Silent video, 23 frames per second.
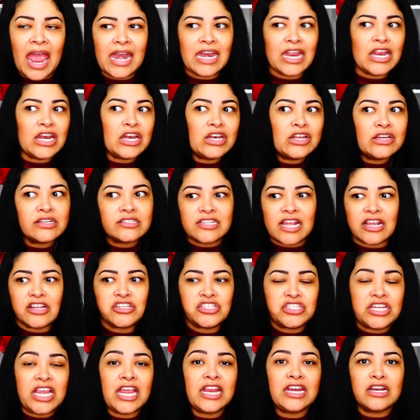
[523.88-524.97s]
and it looks like
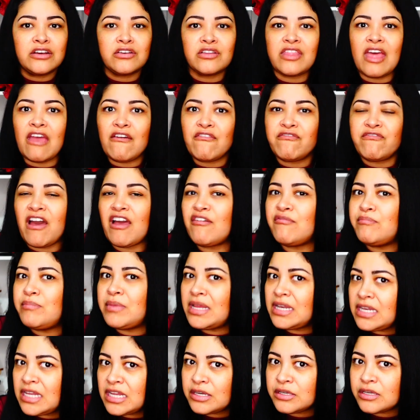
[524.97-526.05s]
she ain't under that 5
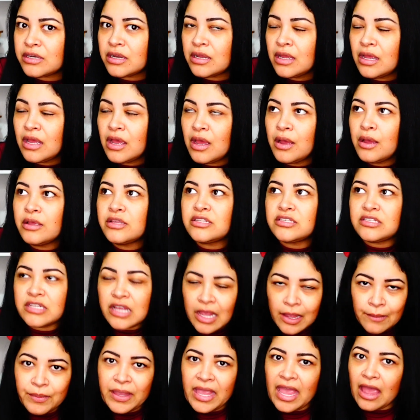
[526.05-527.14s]
million
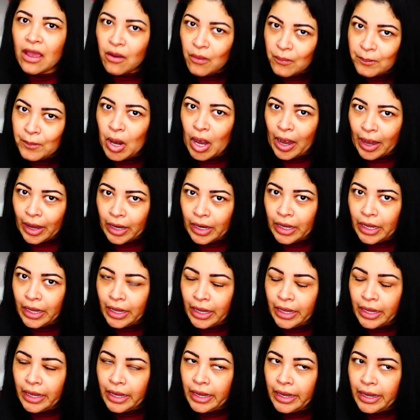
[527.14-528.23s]
sub count mark.
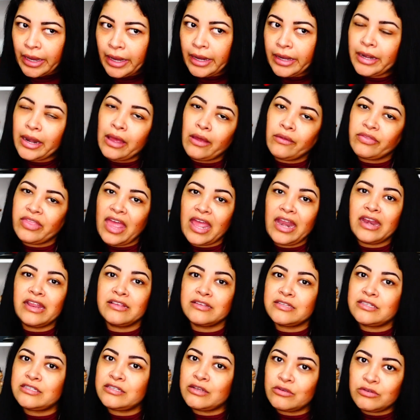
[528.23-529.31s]
Now that
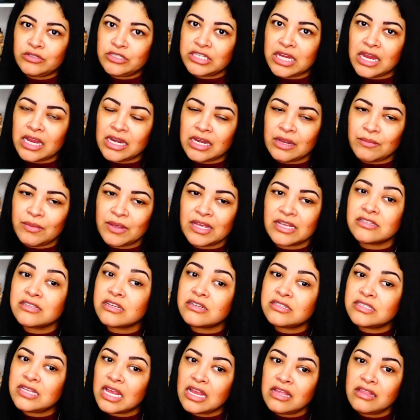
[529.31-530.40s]
is so shady, because they're
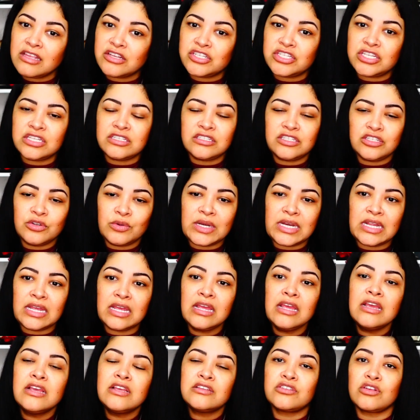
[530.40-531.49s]
saying that she's doing it
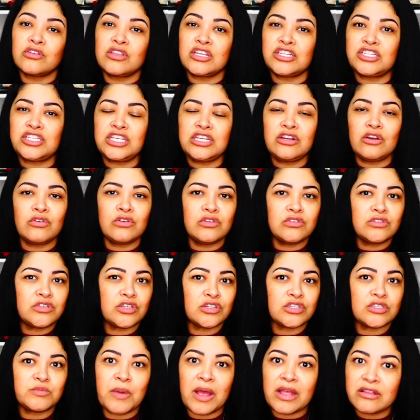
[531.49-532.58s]
so that she don't lose her
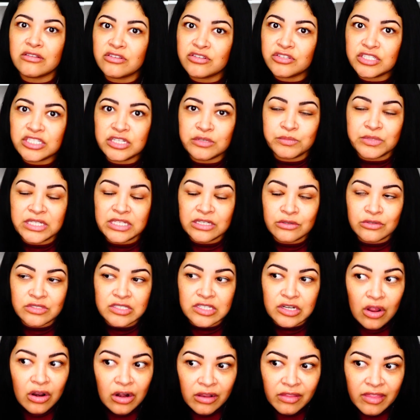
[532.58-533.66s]
sponsorship deals
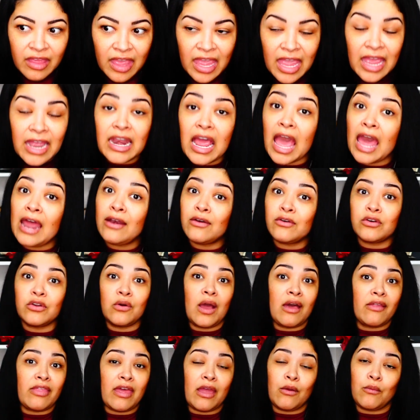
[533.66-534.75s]
and all of that. I don't know
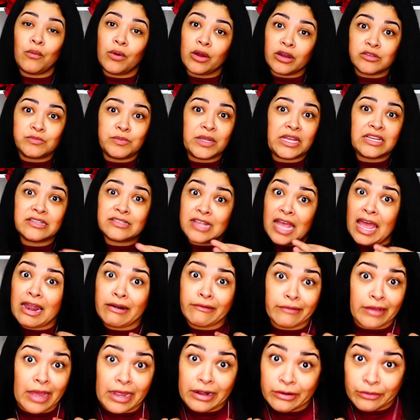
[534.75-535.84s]
how that works, because I
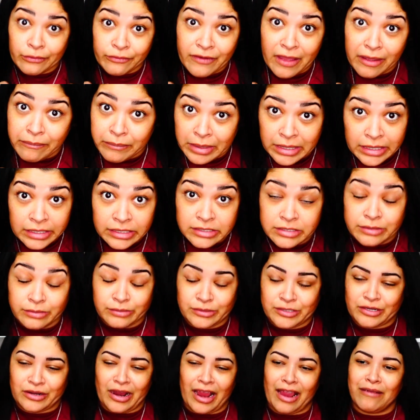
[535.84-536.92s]
don't got no 5 million
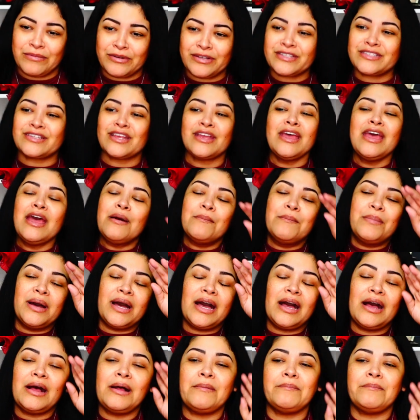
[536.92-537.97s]
subscribers, but